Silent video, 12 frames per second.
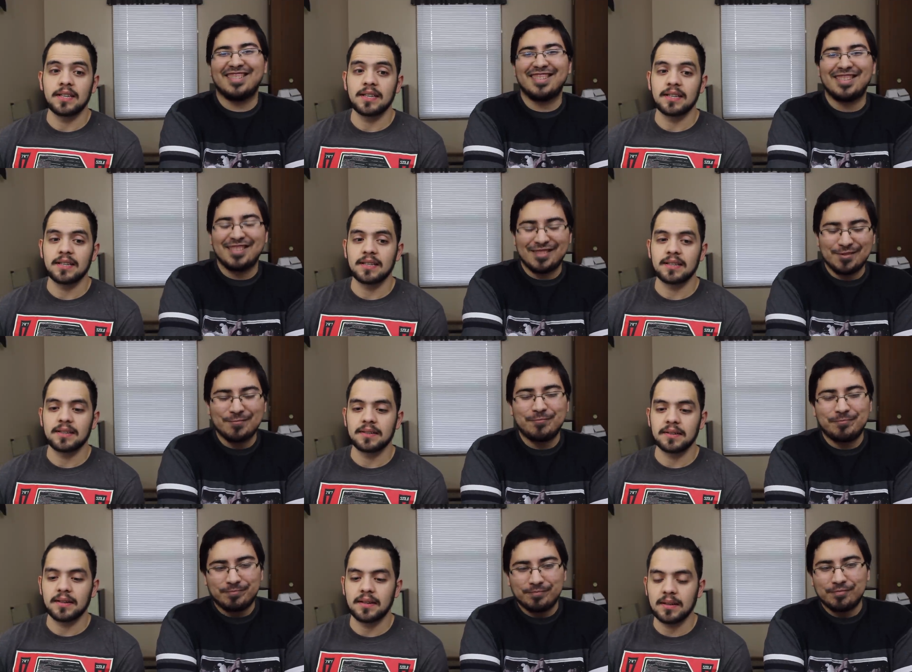Speaker 1: yeah, yeah.
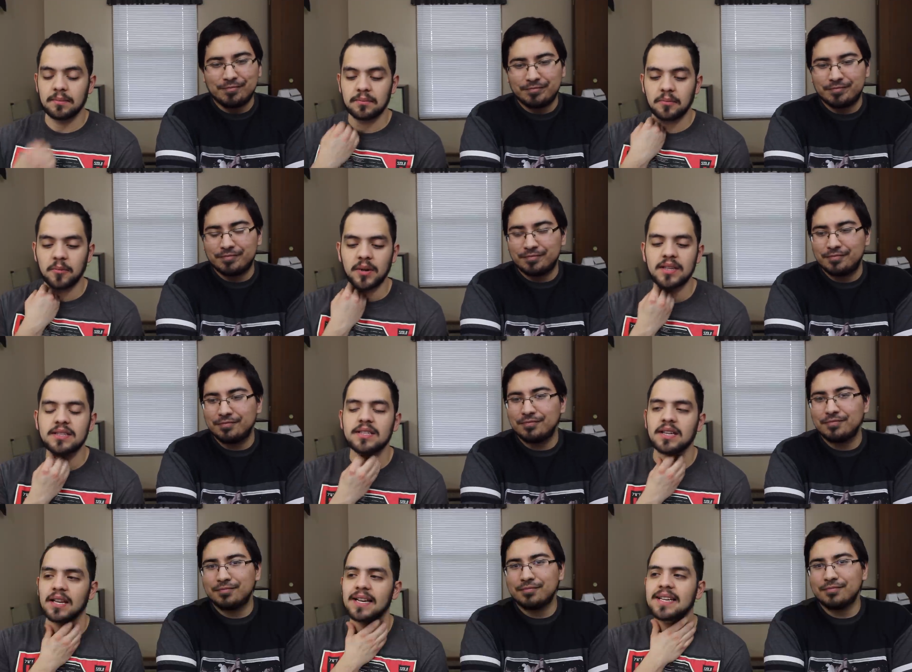Um, wait to the
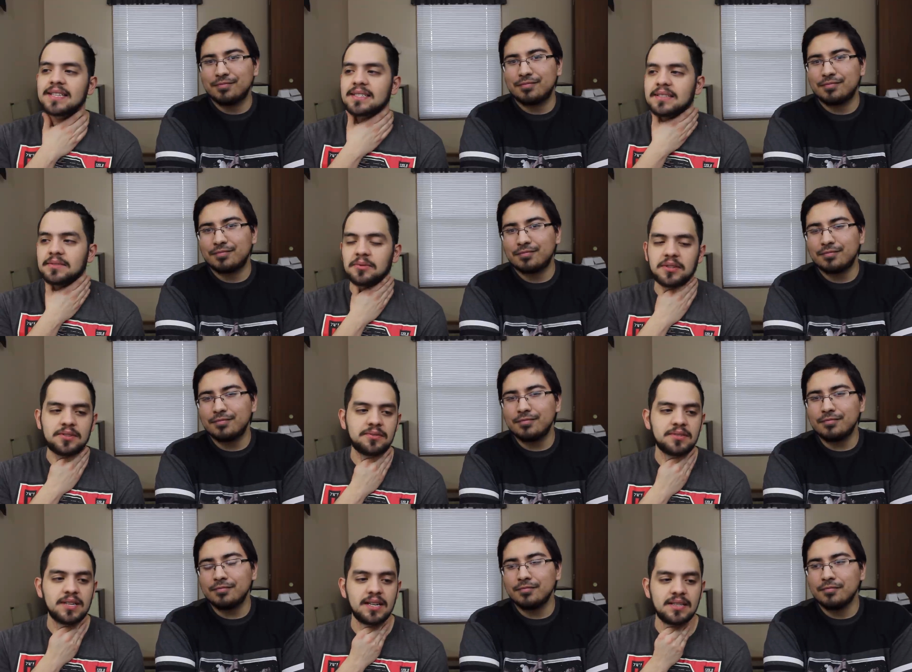last what two
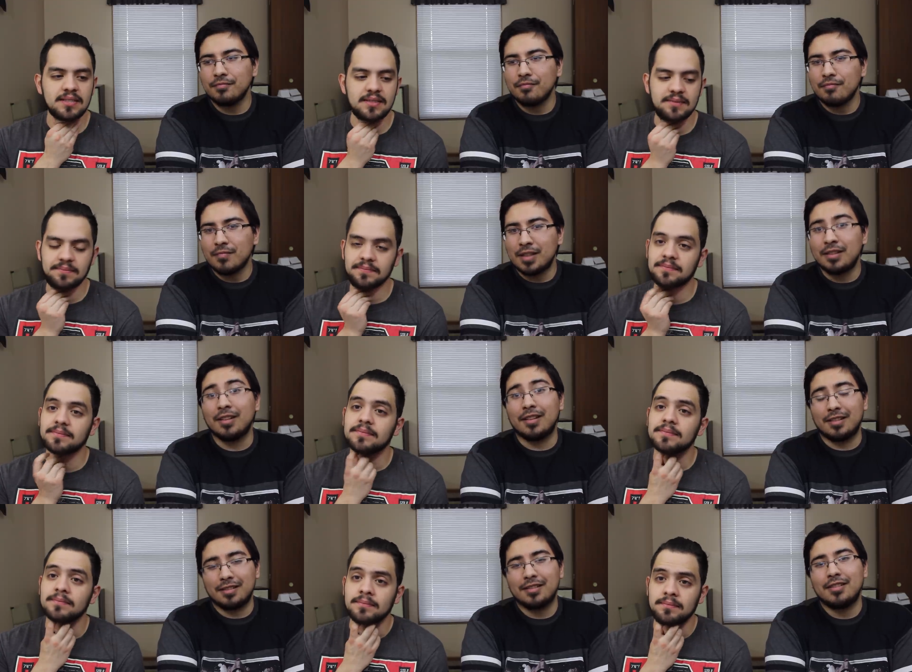seconds?
Speaker 2: Yeah.
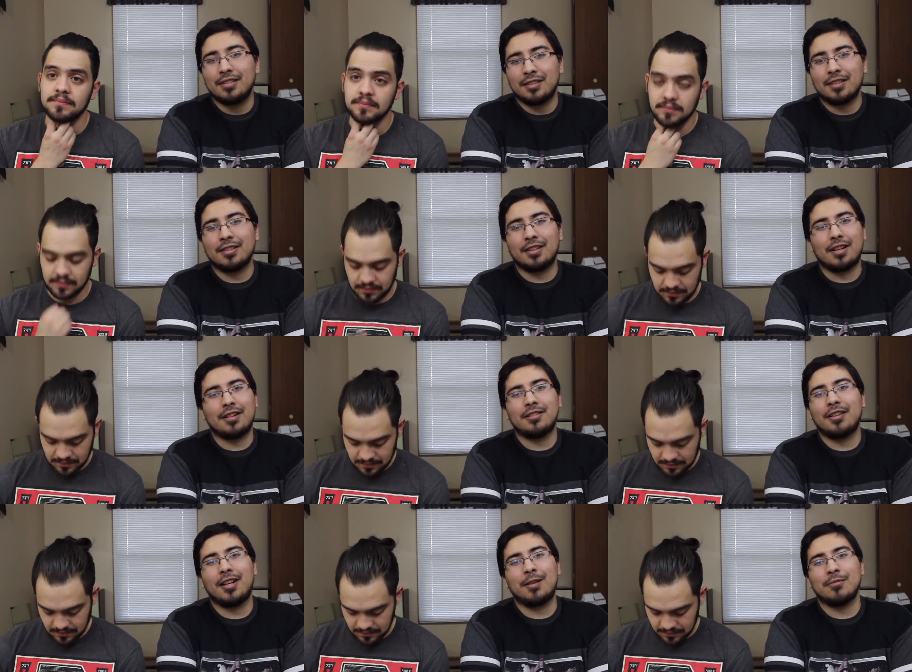Because a lot of
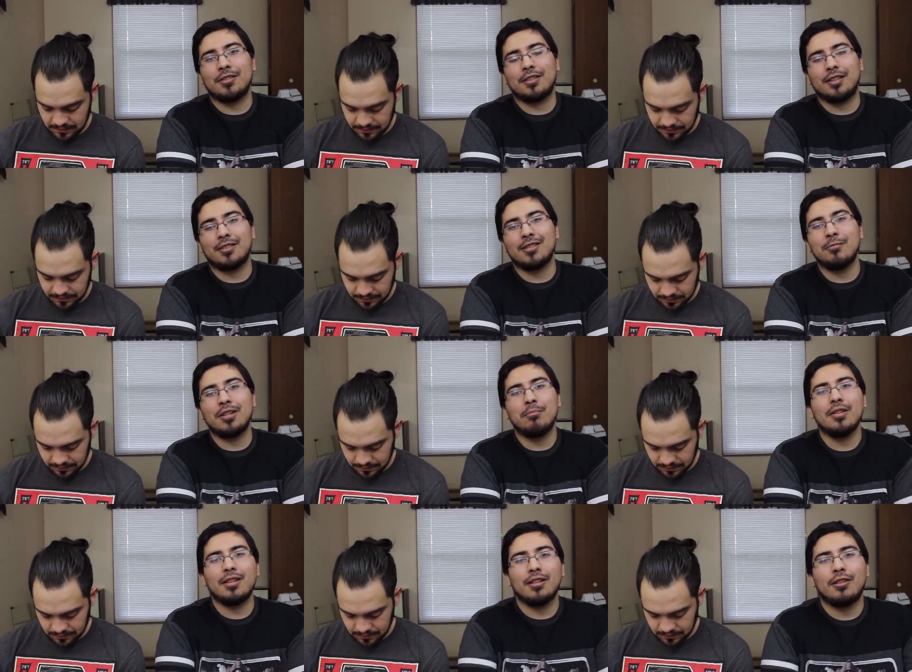times it's like somebody
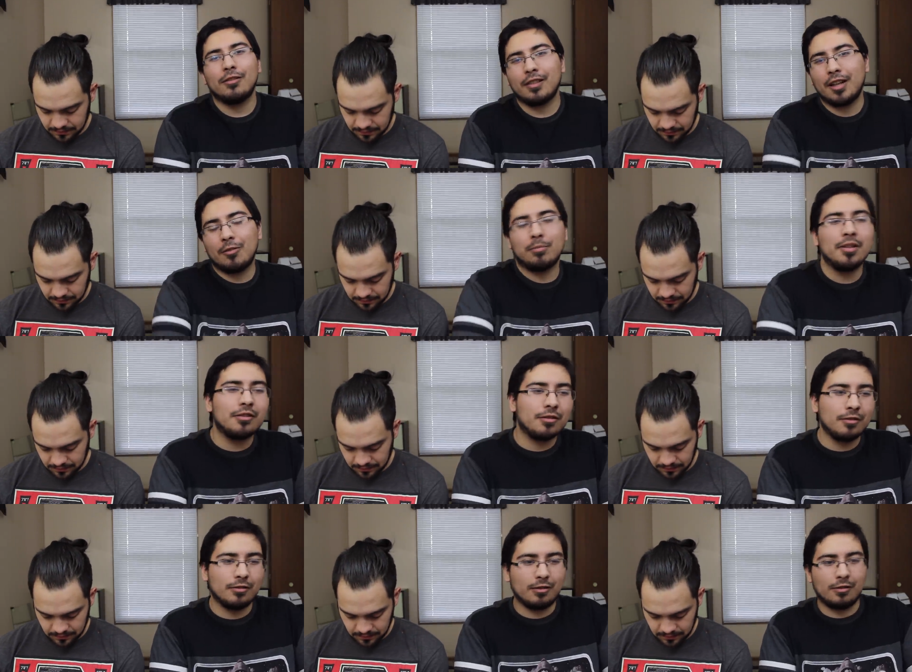bid, oh, they outbid
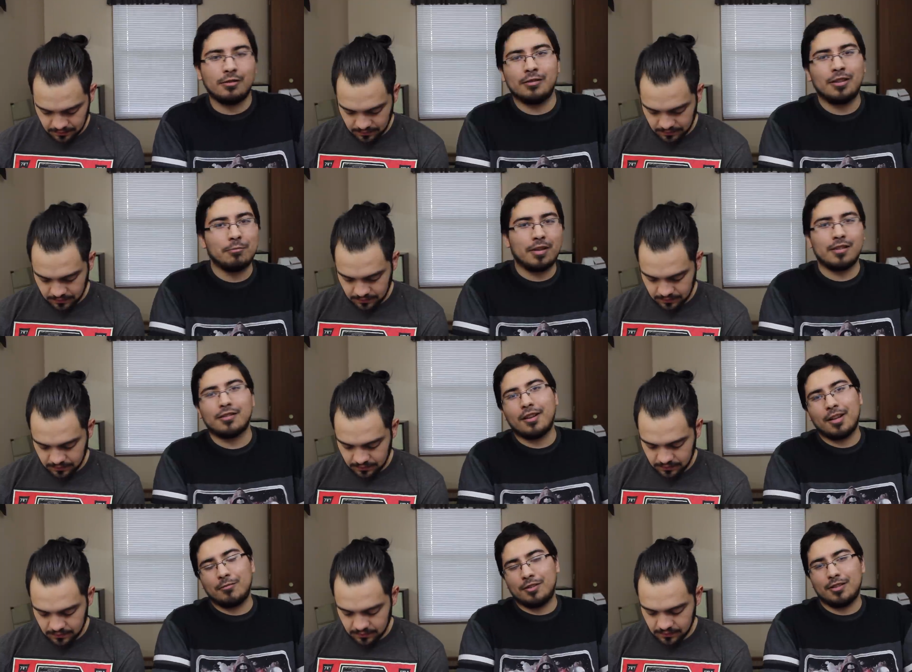you, oh, and by the
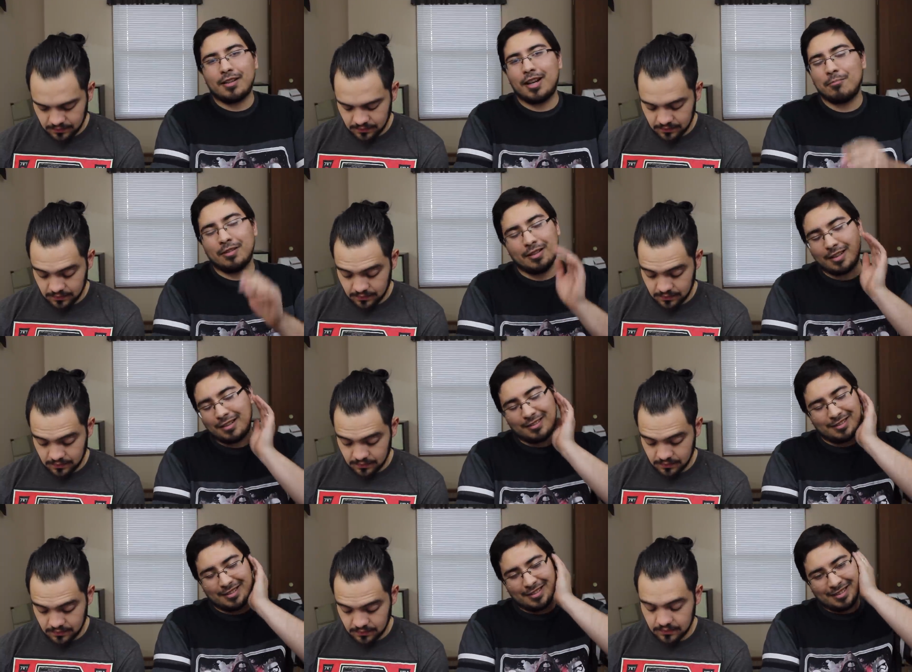time you're typing it out,
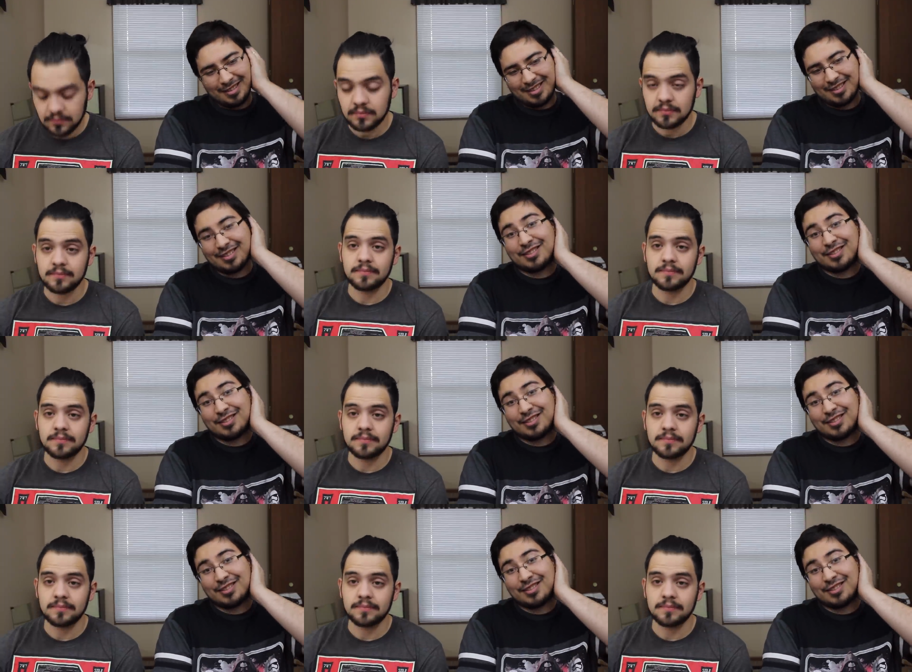yeah, it's,